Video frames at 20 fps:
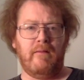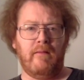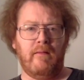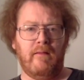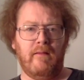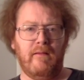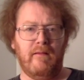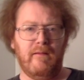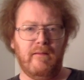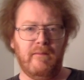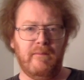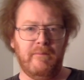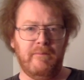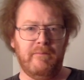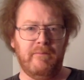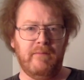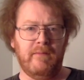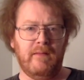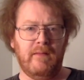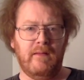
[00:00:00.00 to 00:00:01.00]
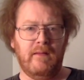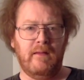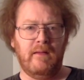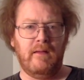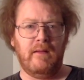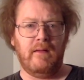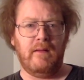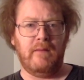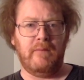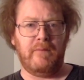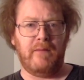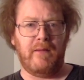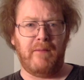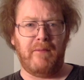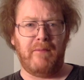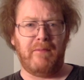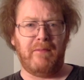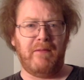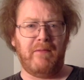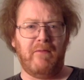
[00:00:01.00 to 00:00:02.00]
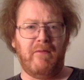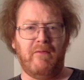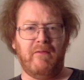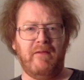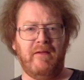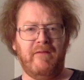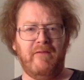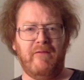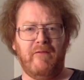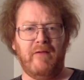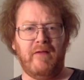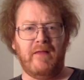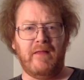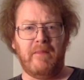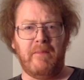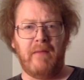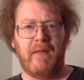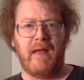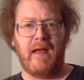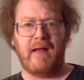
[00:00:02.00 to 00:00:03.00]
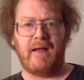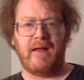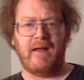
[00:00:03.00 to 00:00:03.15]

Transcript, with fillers: Um, probably won't even read the back.